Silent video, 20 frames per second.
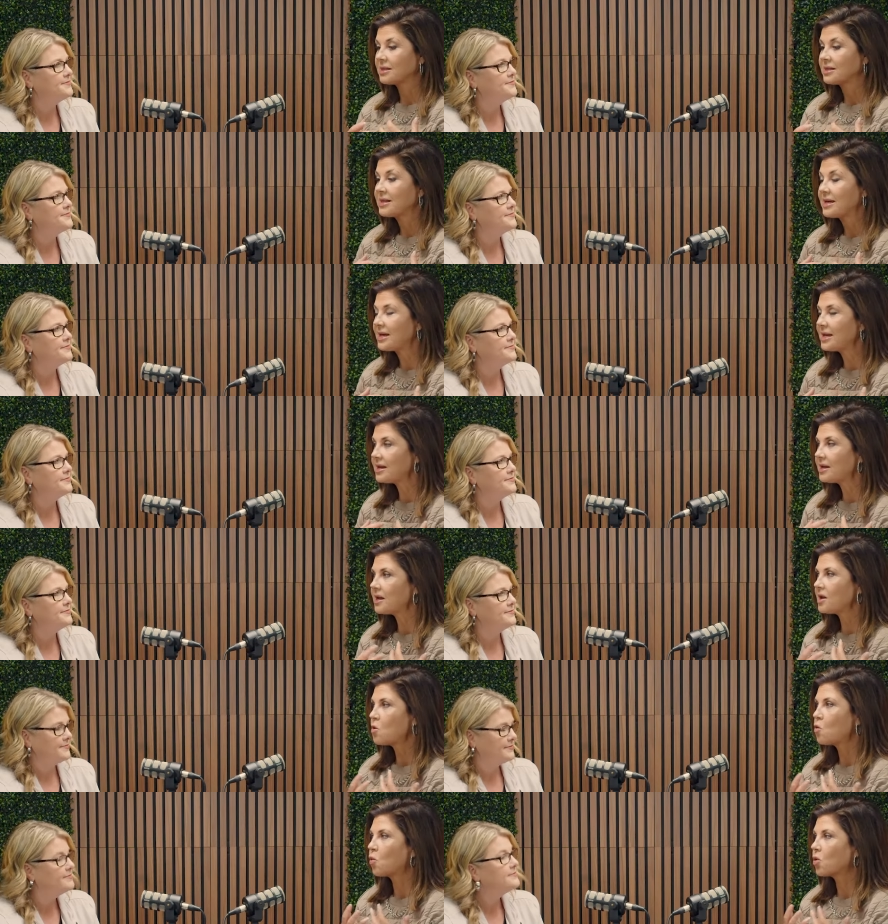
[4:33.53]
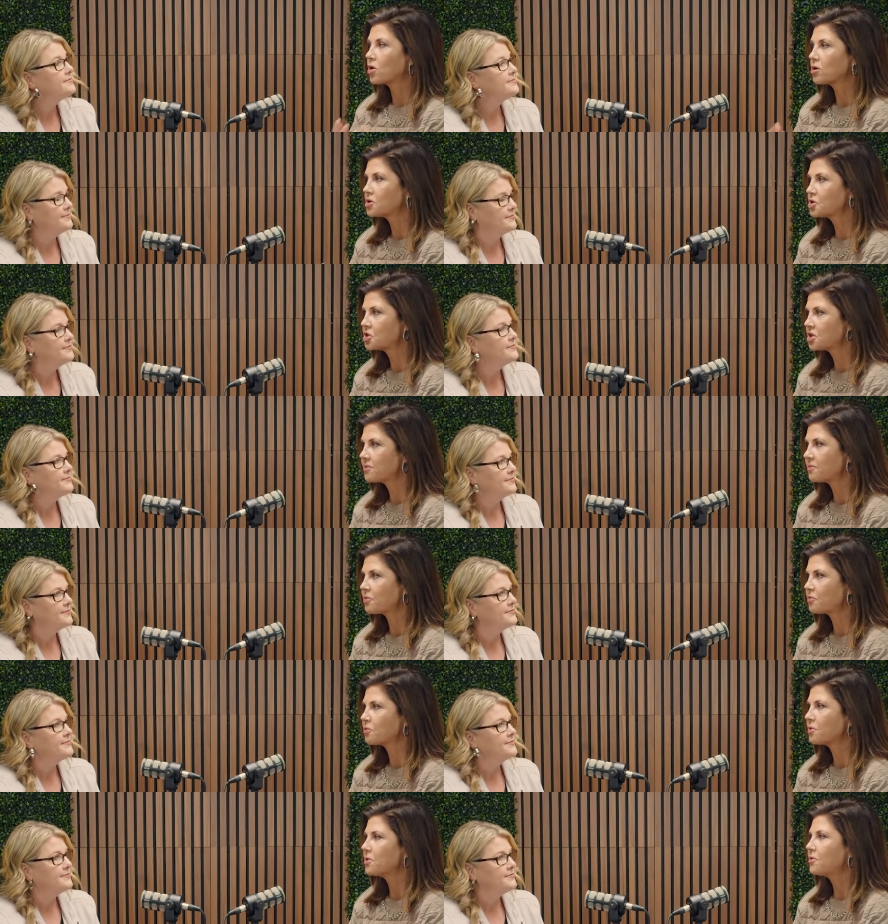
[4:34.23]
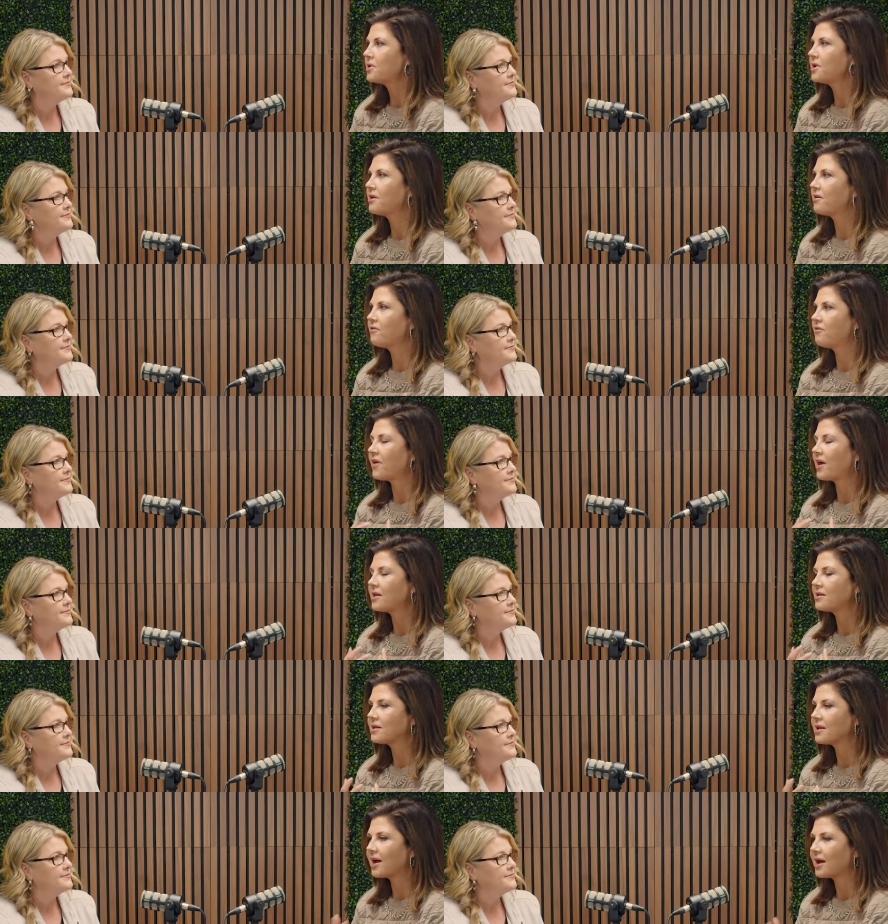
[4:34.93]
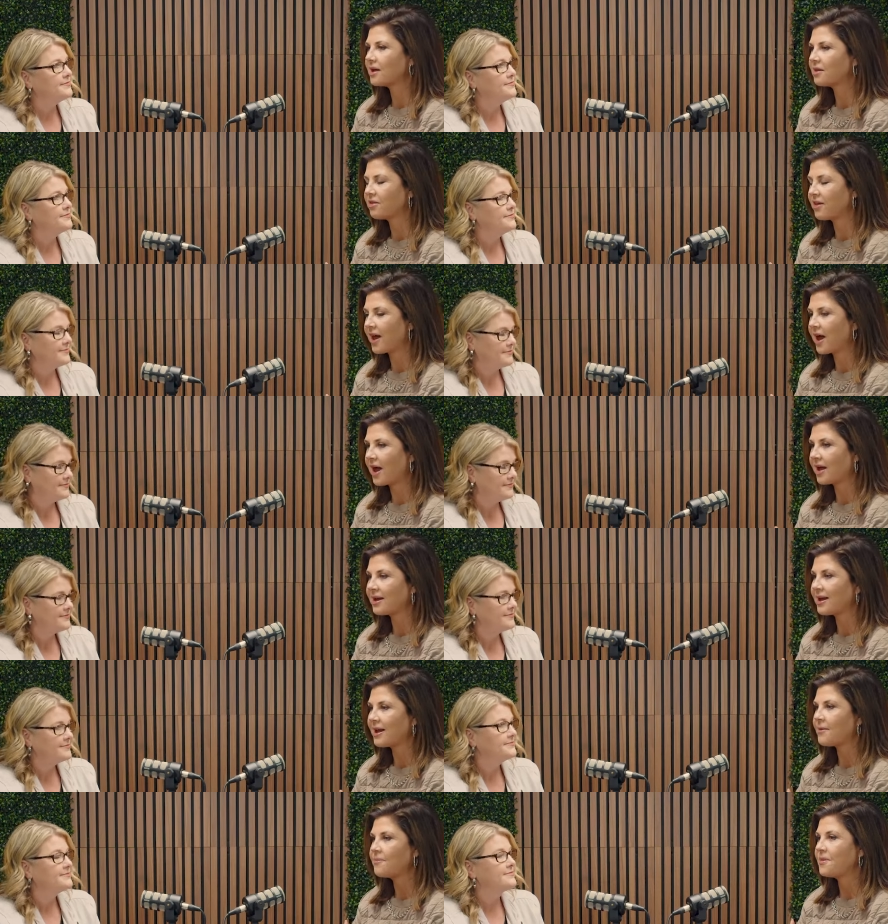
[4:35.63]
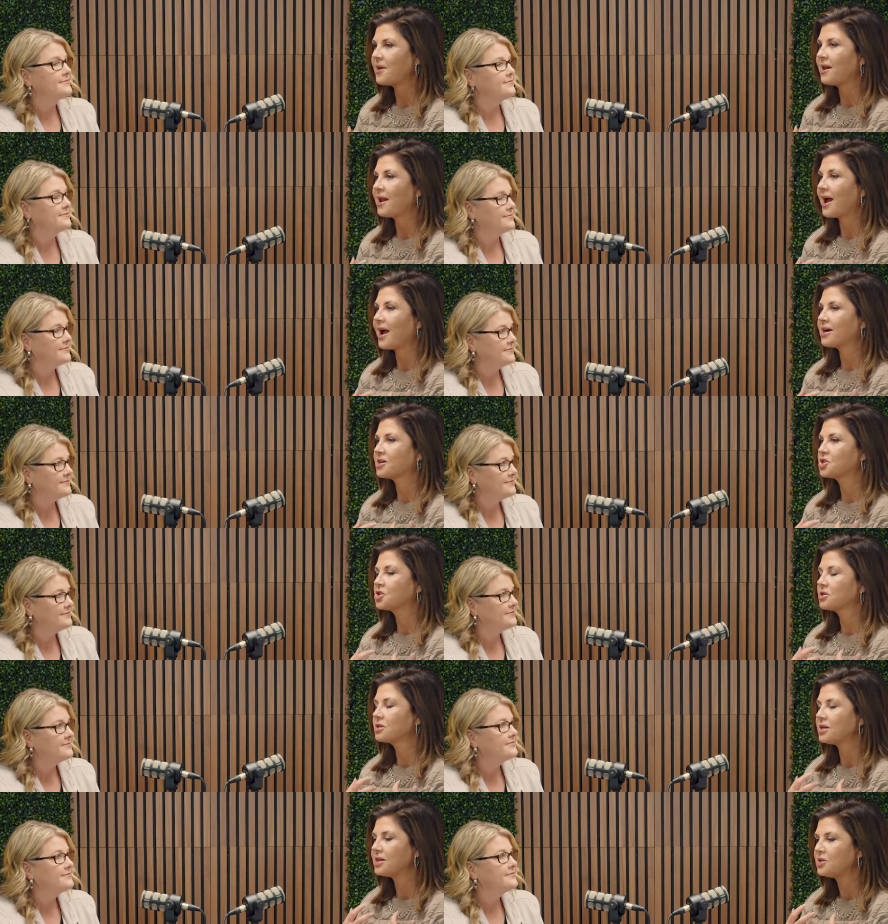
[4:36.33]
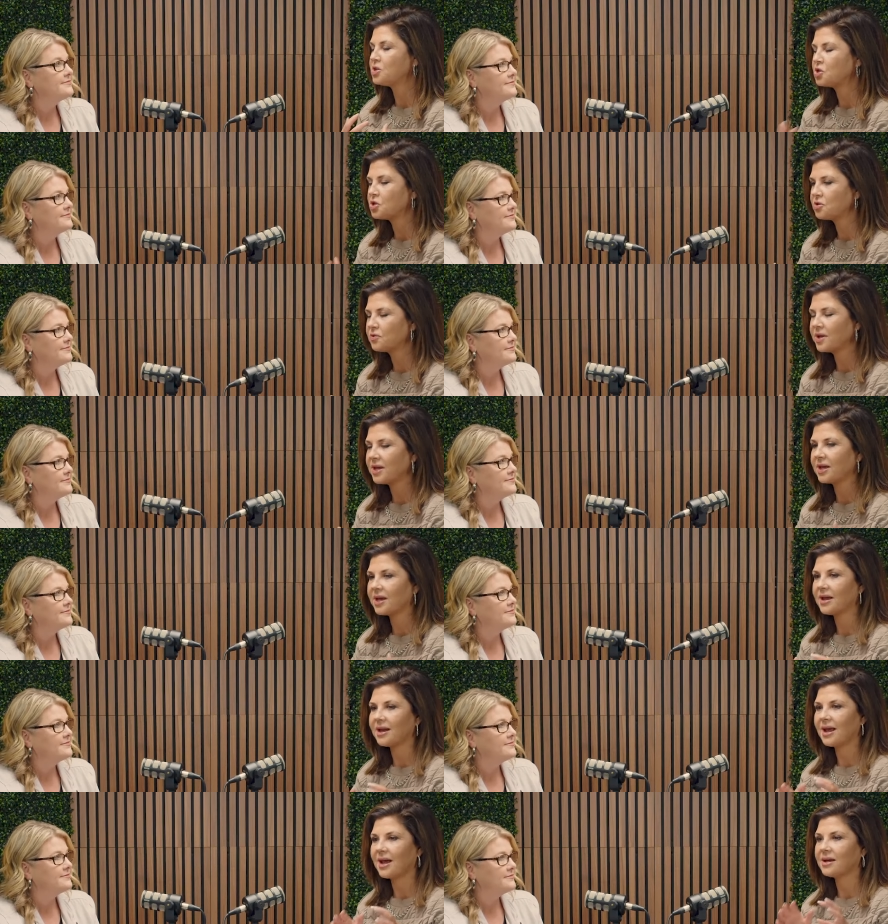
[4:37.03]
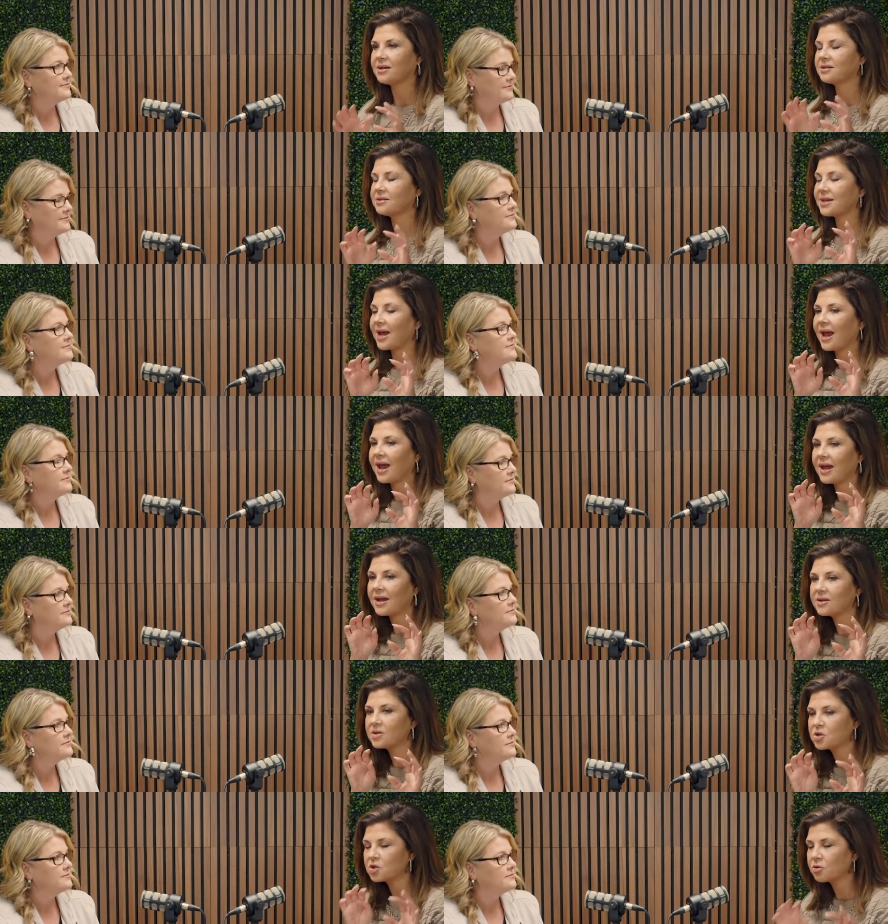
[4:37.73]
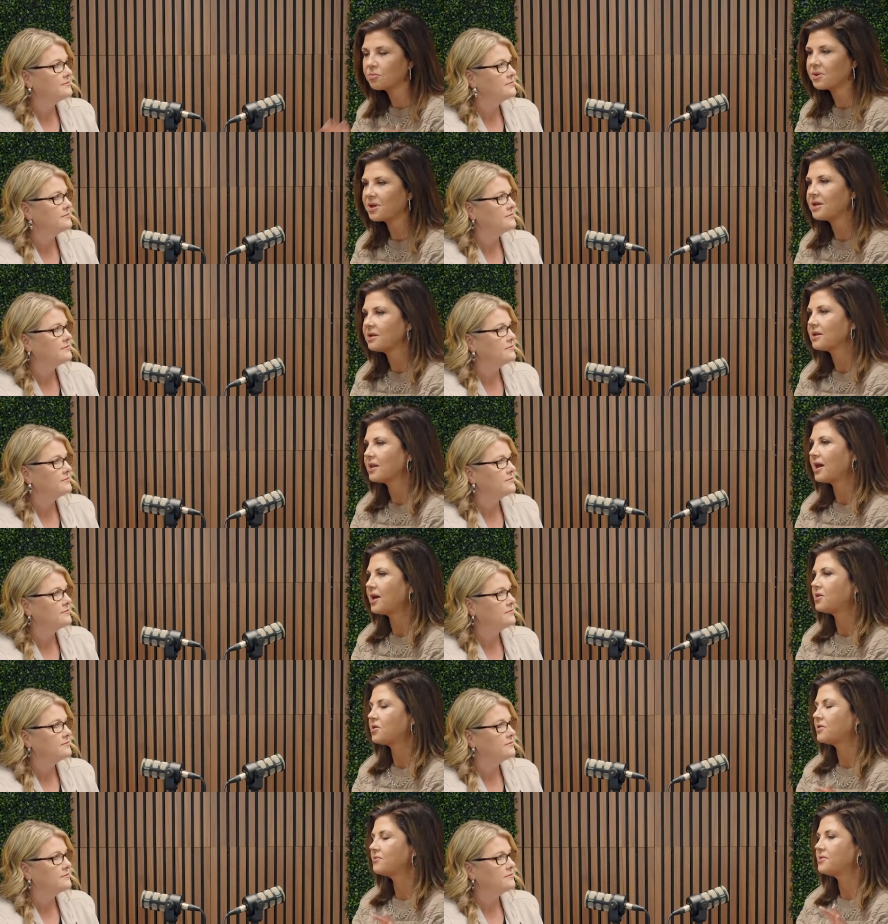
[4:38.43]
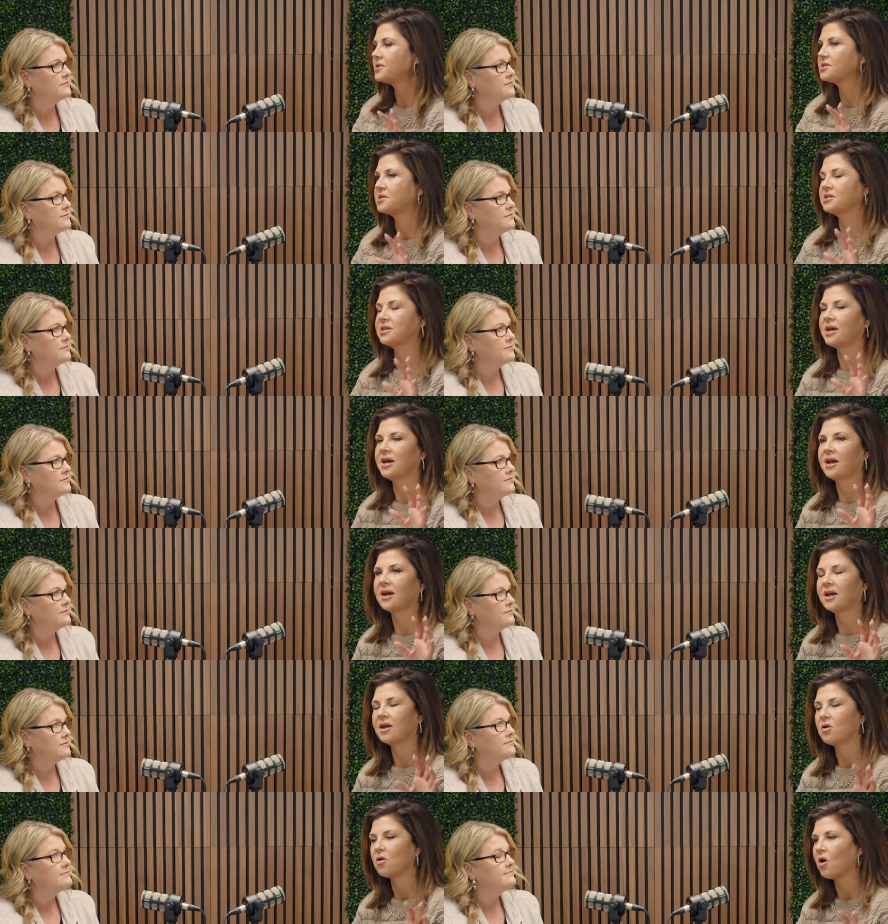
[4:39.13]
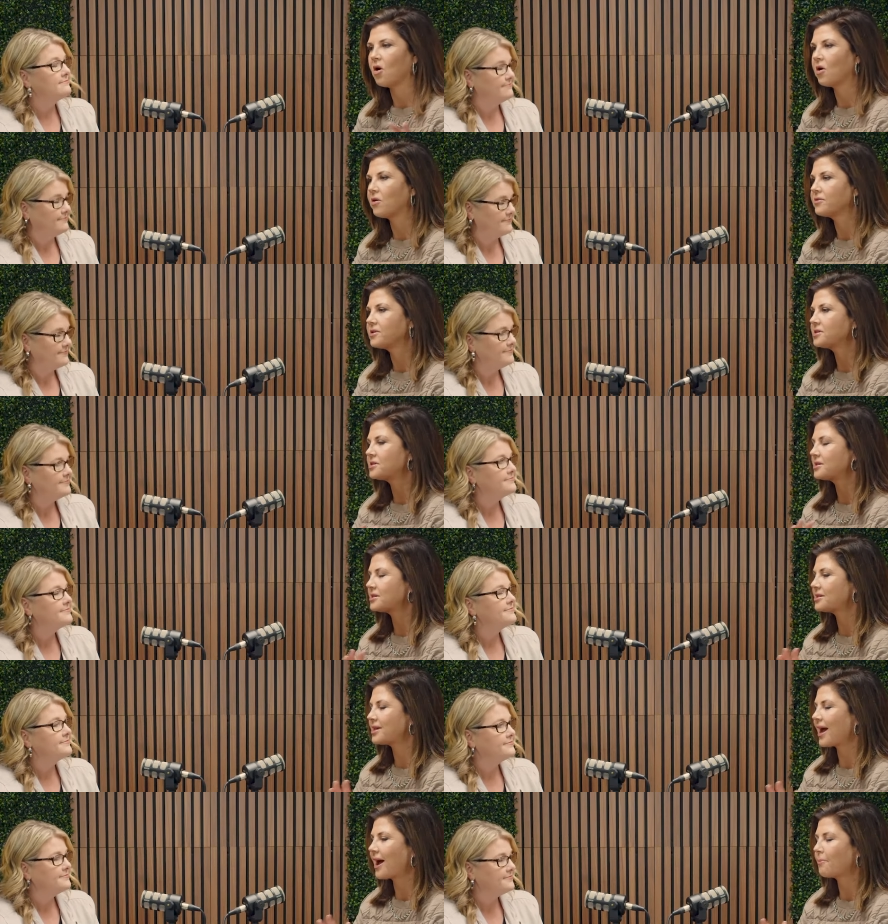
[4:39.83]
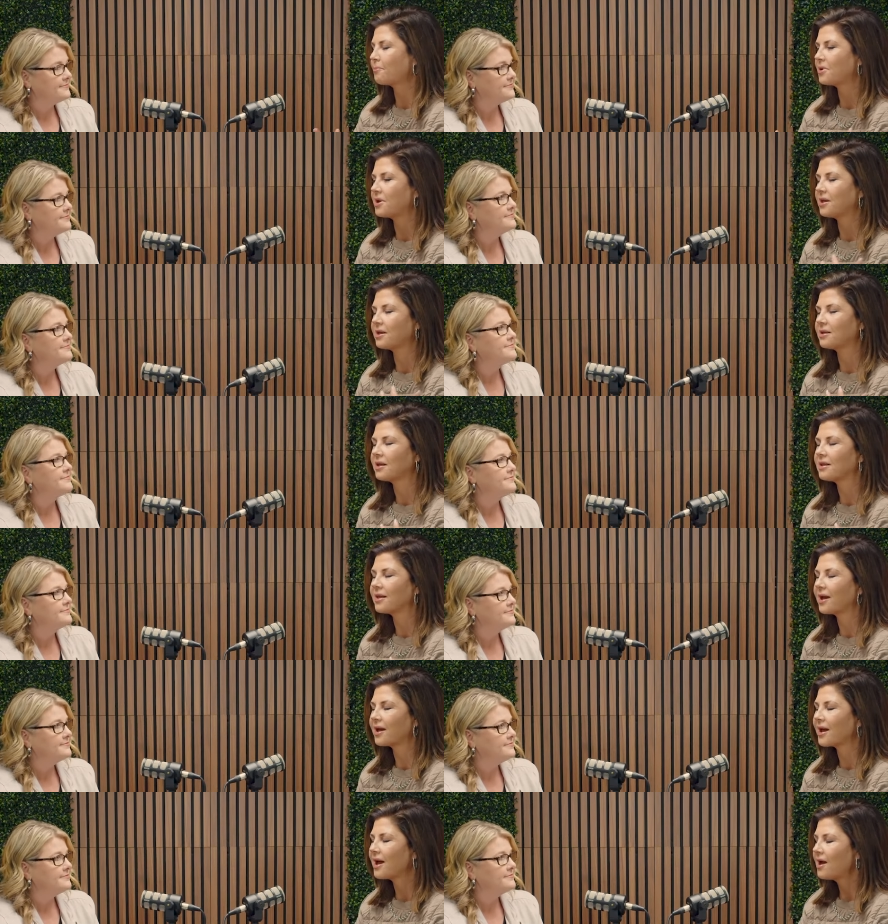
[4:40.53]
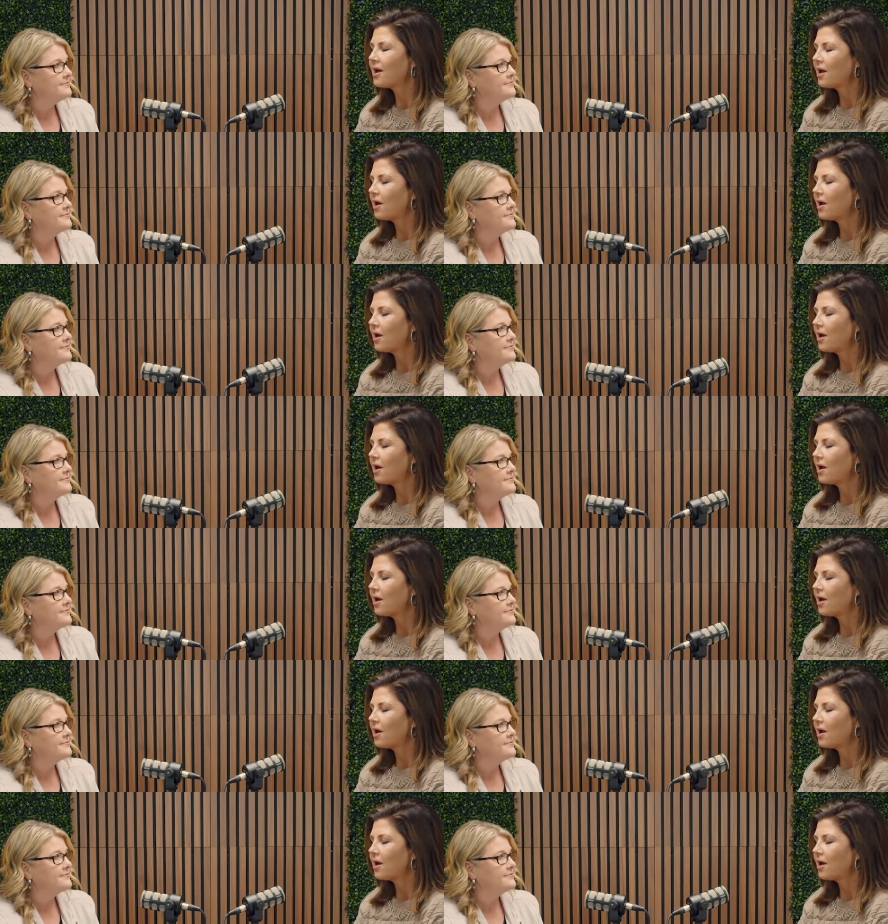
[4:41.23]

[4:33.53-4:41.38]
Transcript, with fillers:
Speaker 1: leading worship through an event like that, and then actually doing it as hands are being laid on the sick and all this is happening. Like,